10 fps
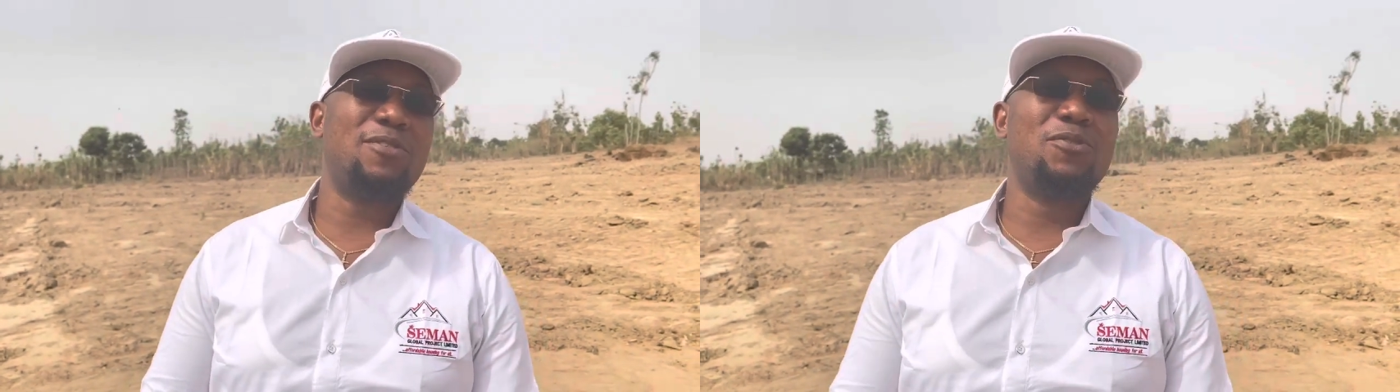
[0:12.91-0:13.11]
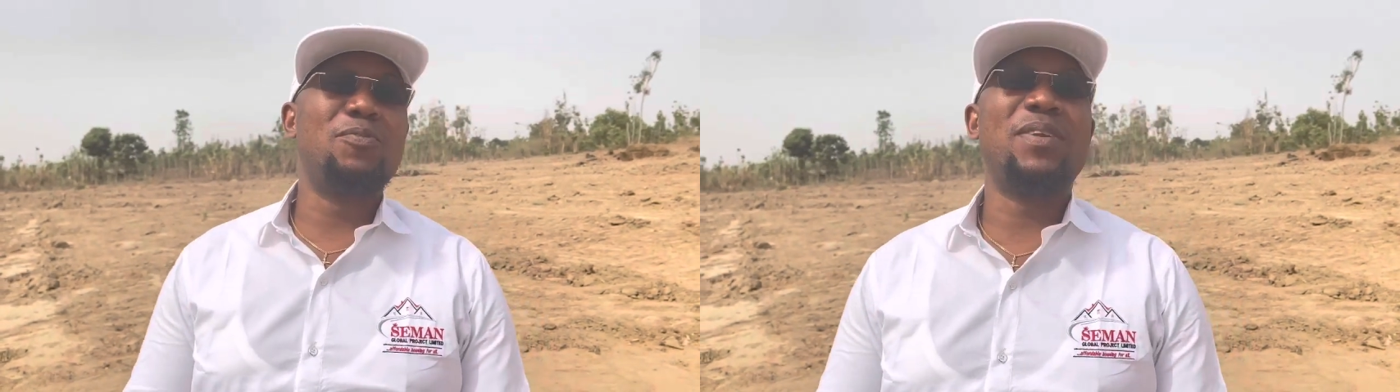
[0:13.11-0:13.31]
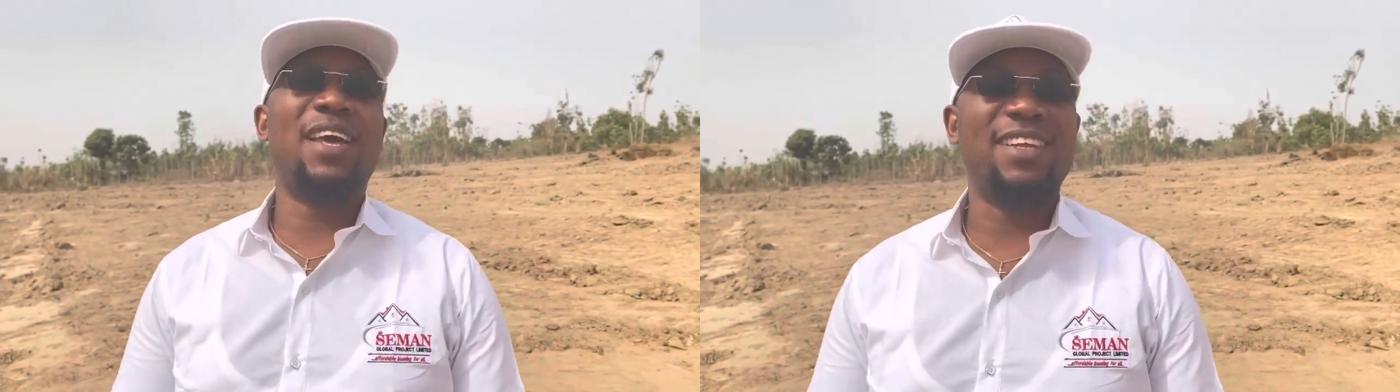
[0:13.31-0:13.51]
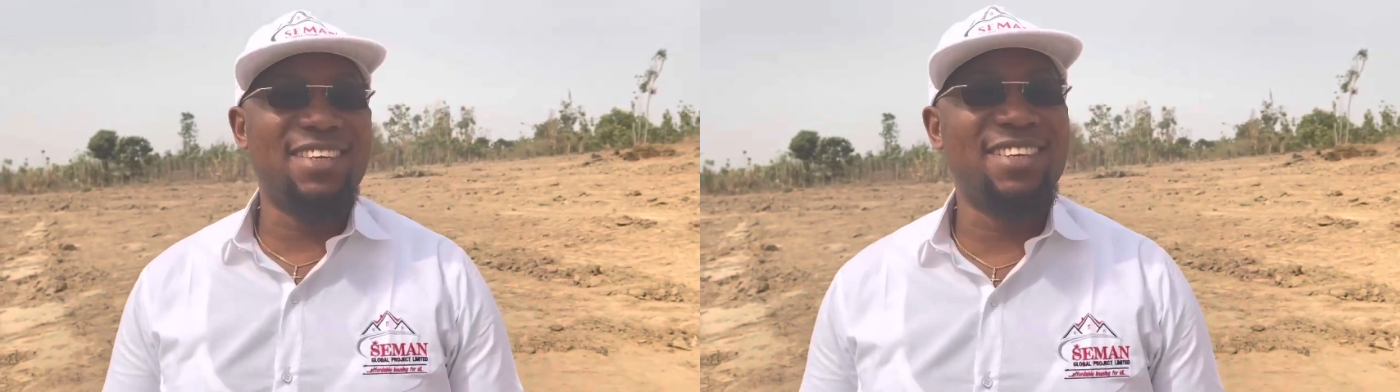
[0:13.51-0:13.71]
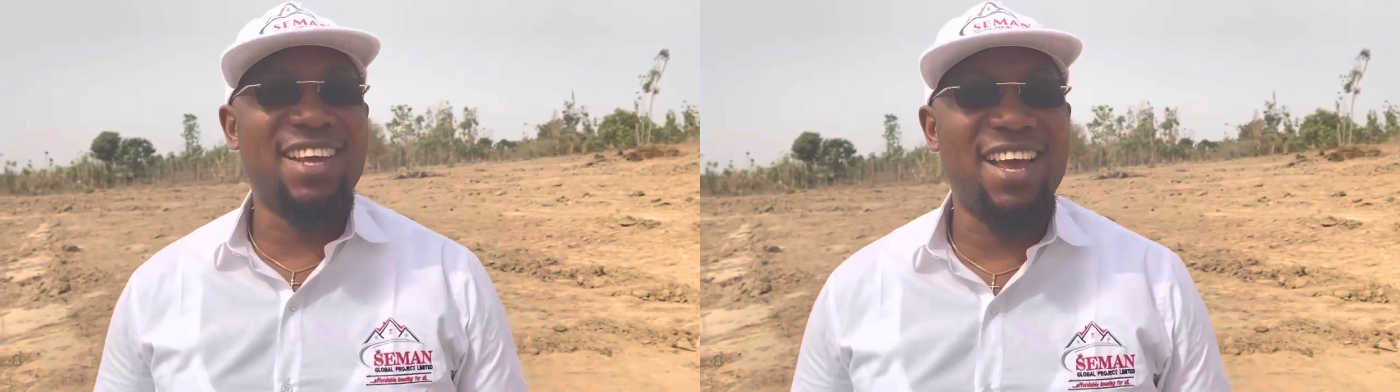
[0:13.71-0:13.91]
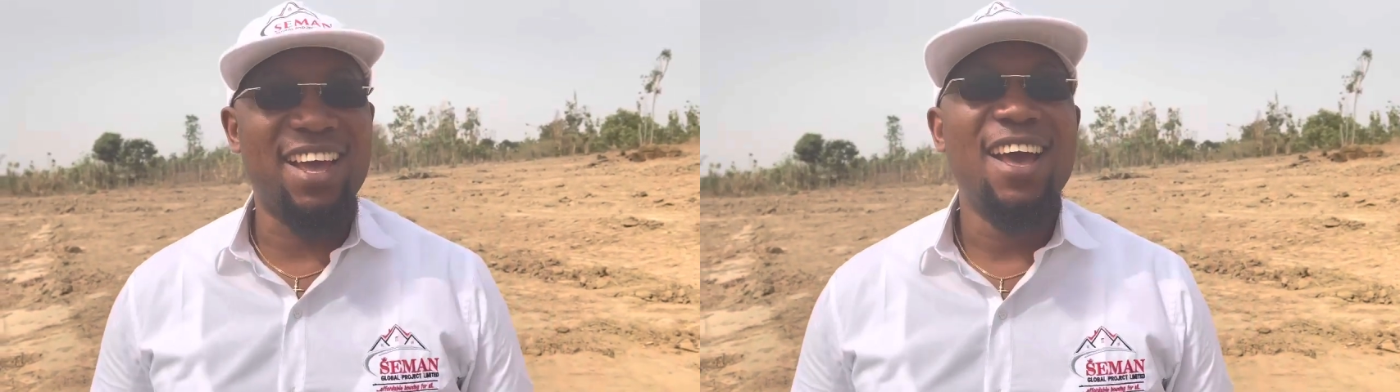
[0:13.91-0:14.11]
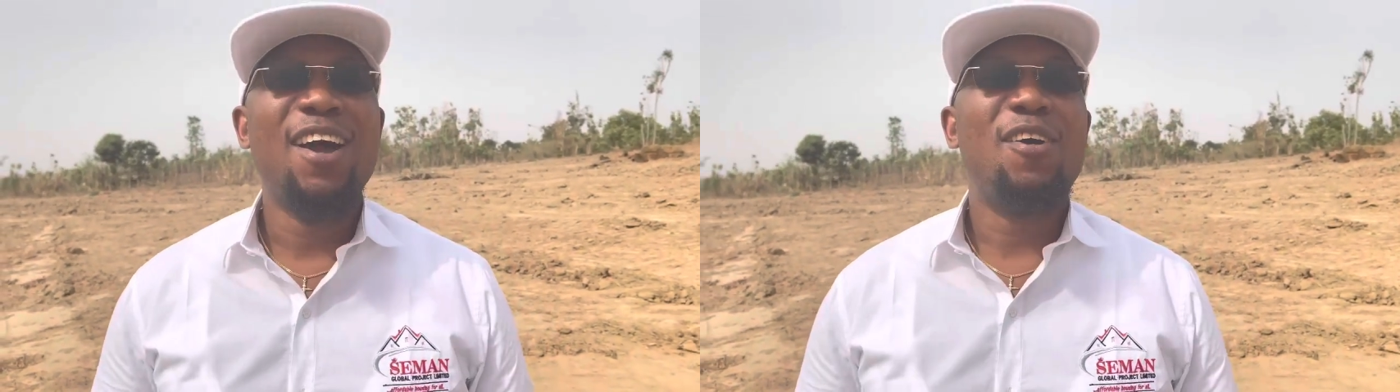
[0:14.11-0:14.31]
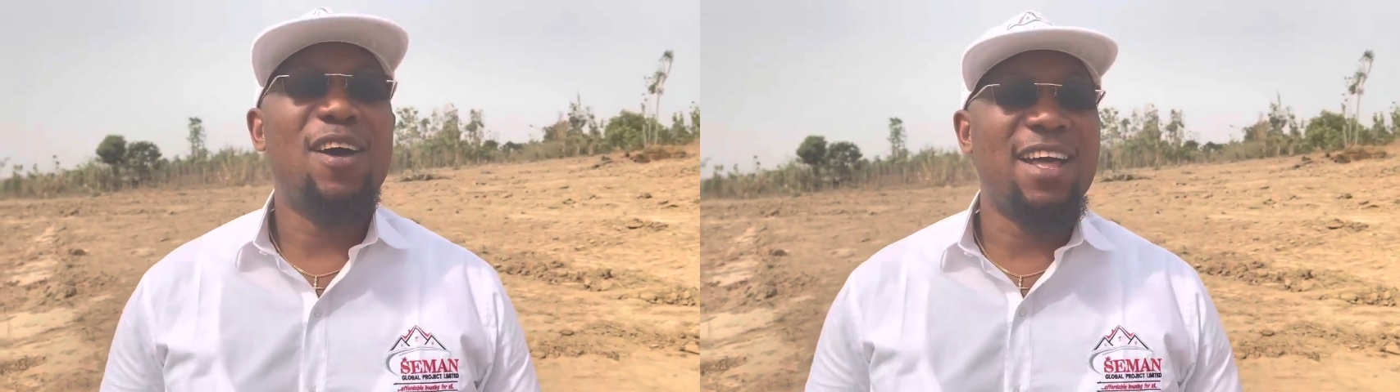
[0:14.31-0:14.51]
Group Nigeria
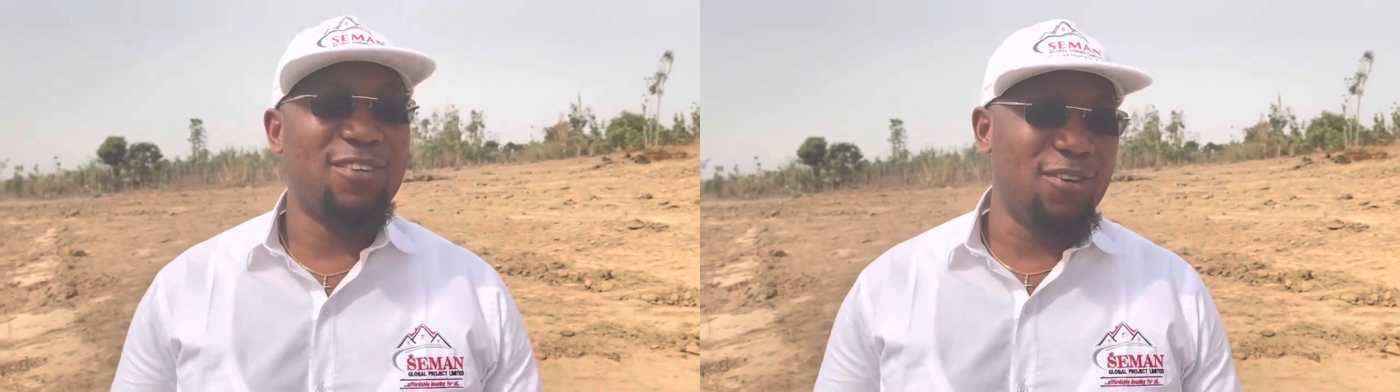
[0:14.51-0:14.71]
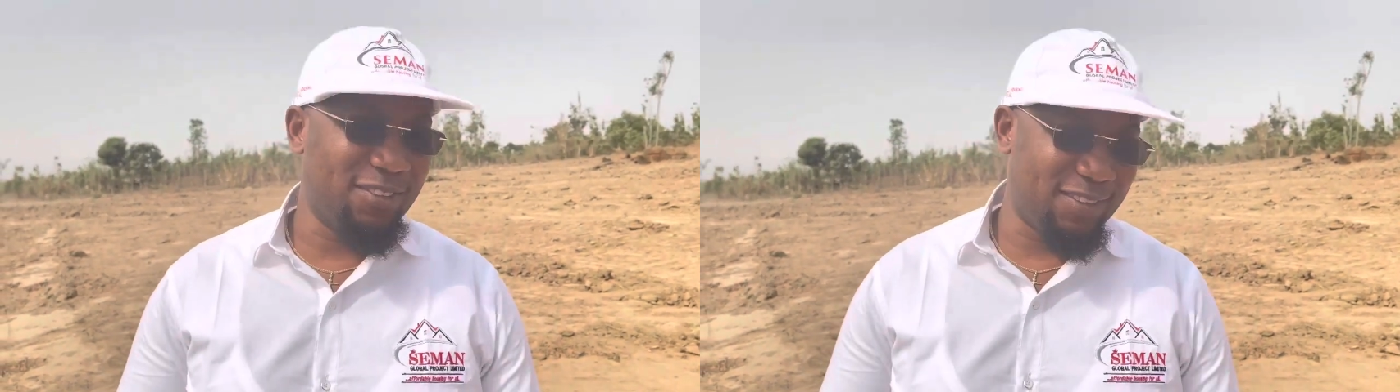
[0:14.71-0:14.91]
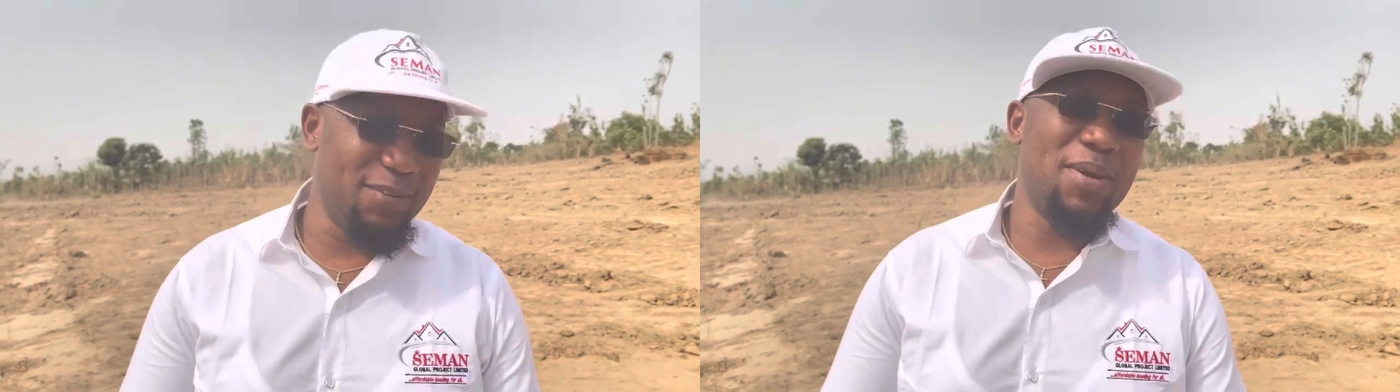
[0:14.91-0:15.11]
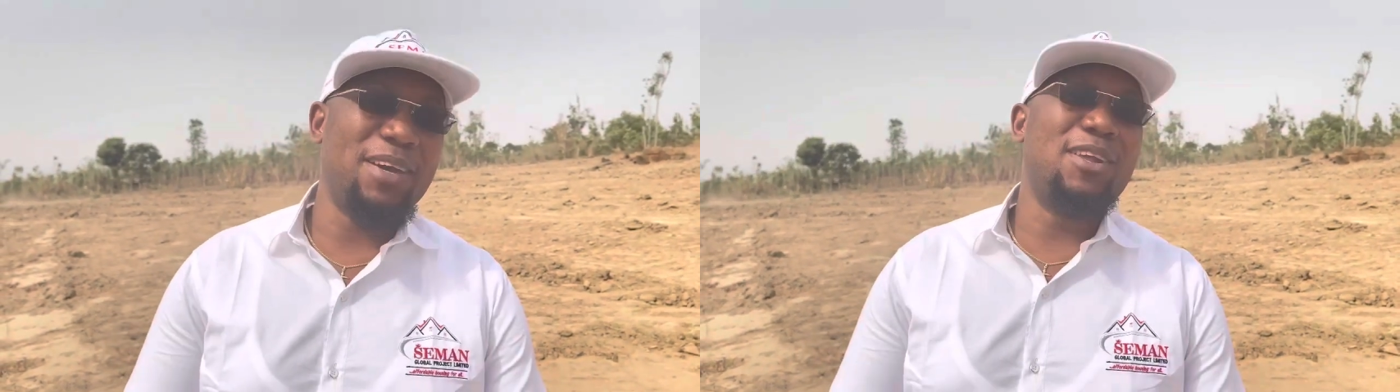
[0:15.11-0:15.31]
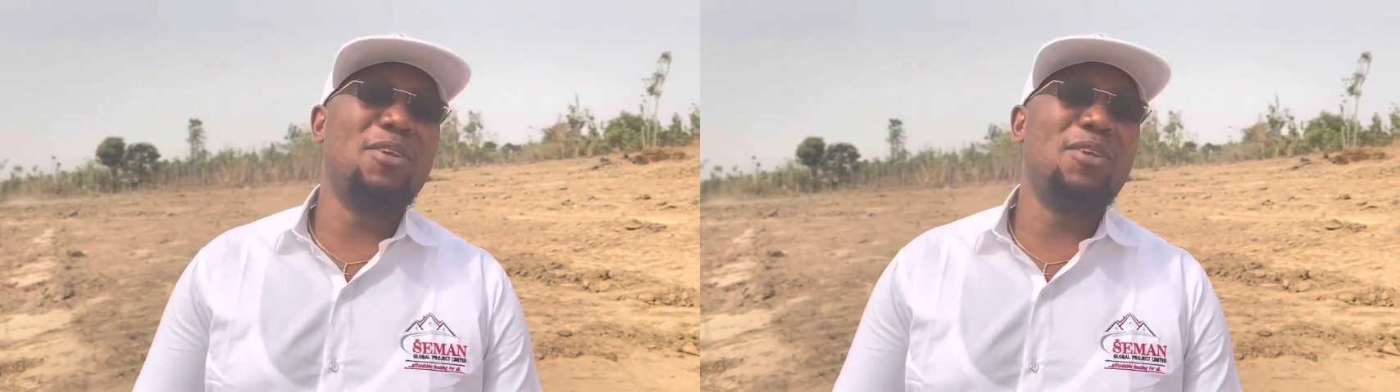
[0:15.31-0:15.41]
and Seman